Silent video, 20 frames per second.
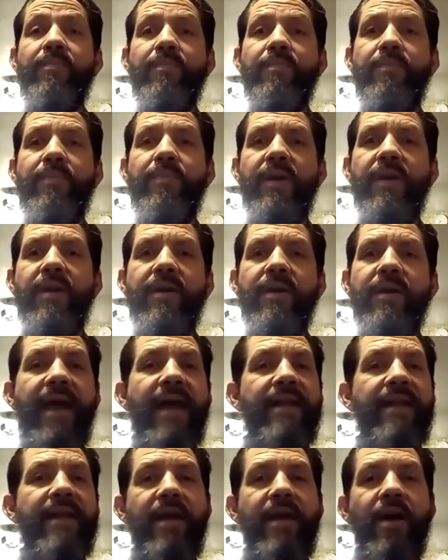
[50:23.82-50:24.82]
But
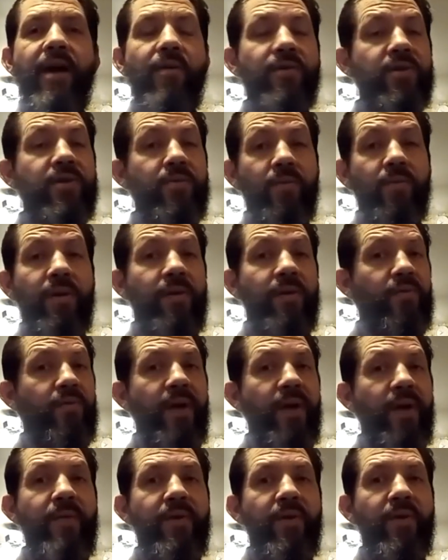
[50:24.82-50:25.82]
cattail was a
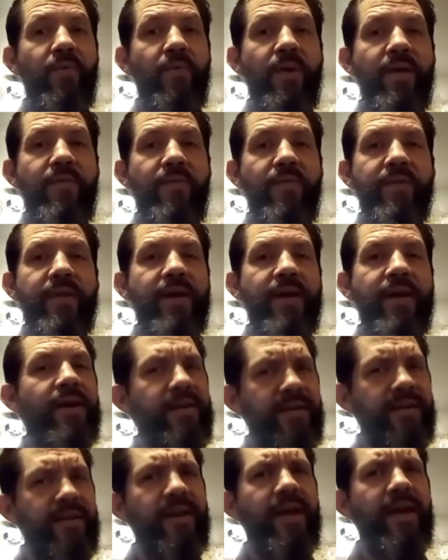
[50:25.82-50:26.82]
great one to weave with. That
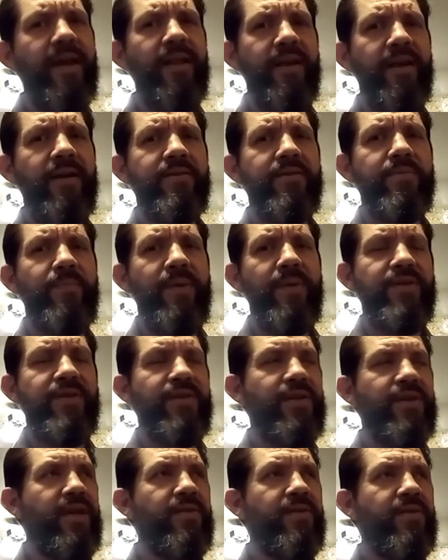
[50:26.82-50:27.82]
guy Doug Elliott I just
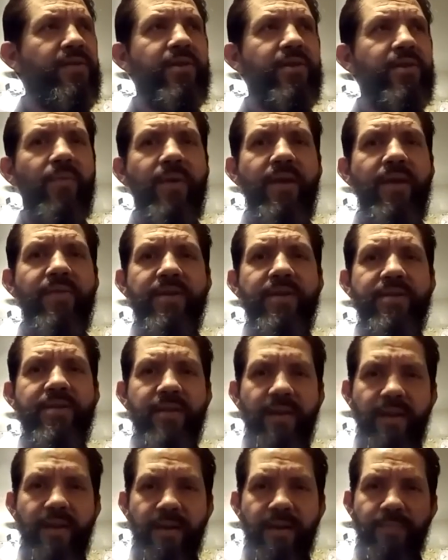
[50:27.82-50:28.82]
mentioned, he used to weave
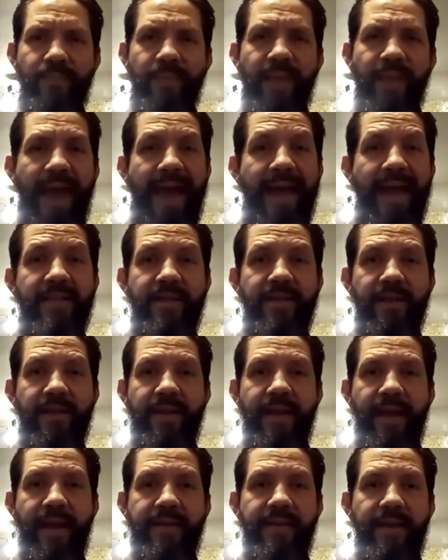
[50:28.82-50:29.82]
these hats out
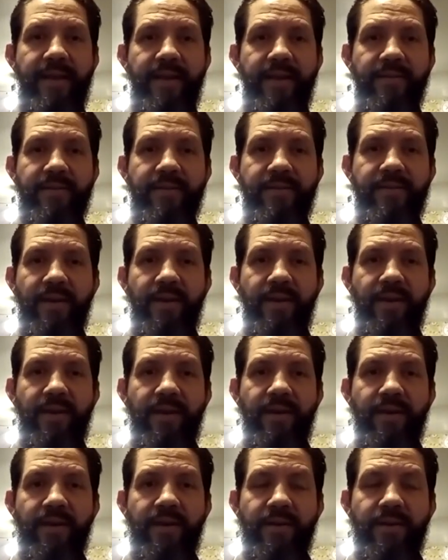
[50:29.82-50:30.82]
of cattails.
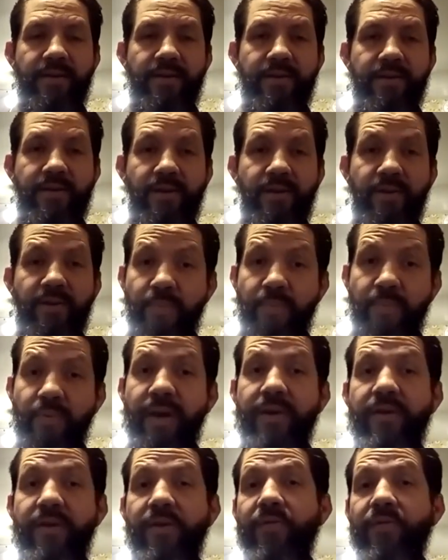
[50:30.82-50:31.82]
So you could
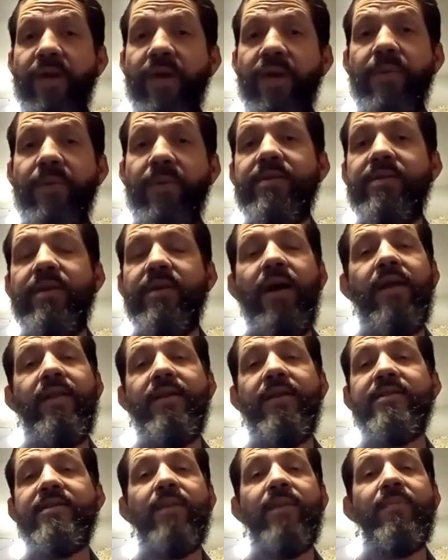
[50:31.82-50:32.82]
probably do Phragmites.
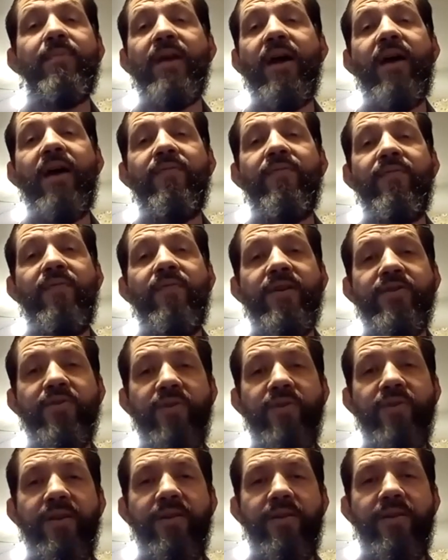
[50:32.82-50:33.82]
That's something I haven't
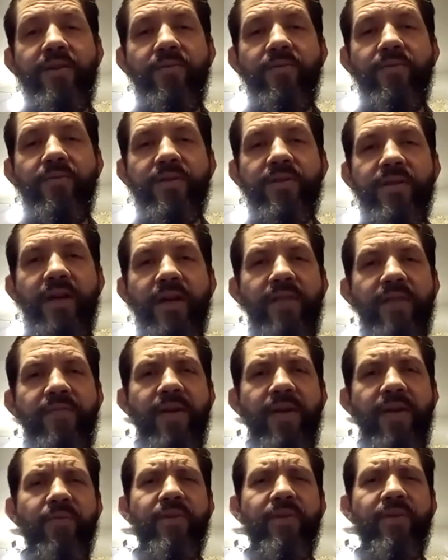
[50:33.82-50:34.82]
ventured into because I've
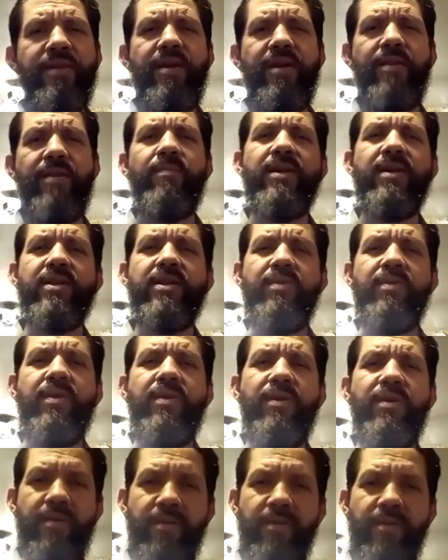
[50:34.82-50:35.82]
never really done much with
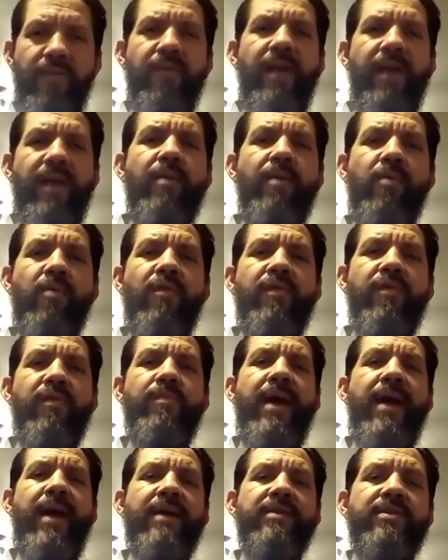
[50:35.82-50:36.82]
the flat
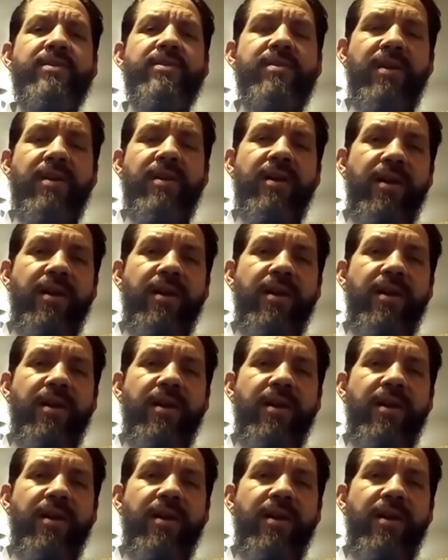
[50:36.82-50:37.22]
woven mats.